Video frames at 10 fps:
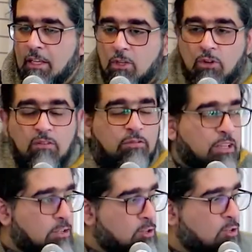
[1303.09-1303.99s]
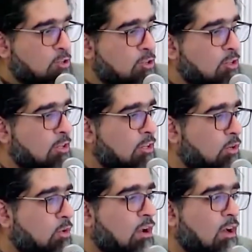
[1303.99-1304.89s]
You can finish
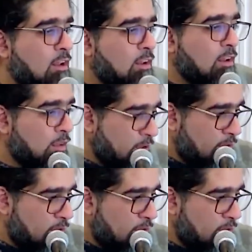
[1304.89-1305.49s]
Quran,